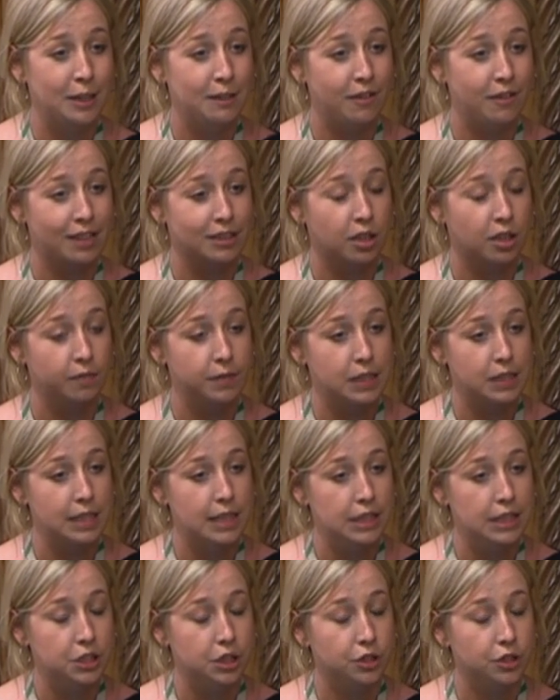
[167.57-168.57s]
We've had
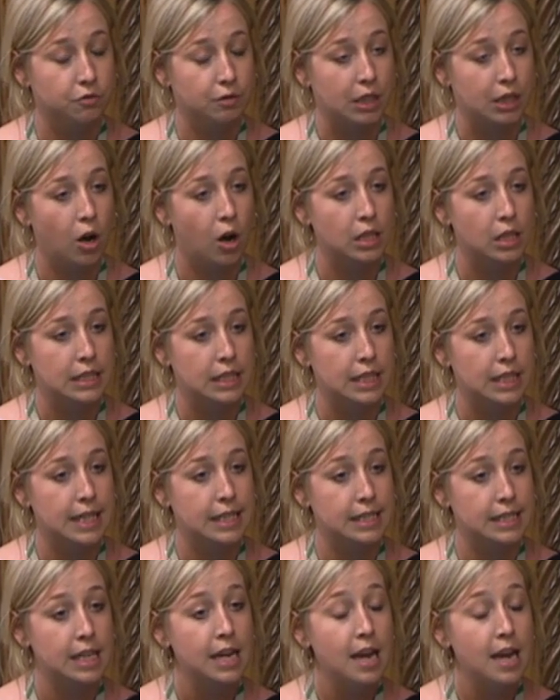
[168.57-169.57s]
conversations regarding
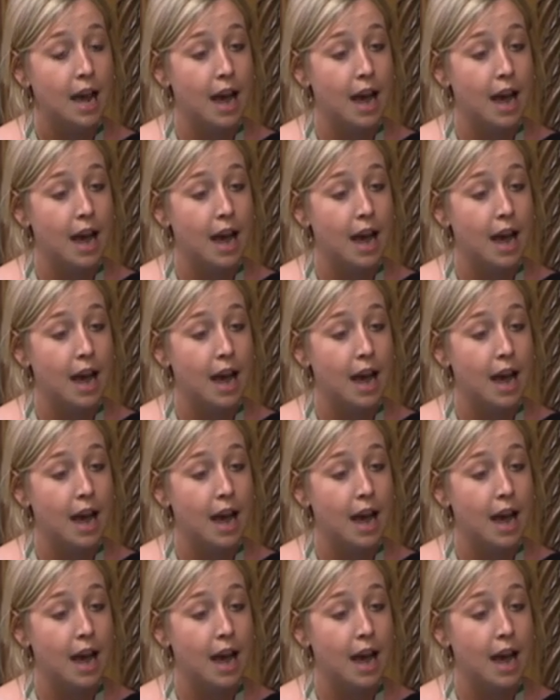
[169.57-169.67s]
this,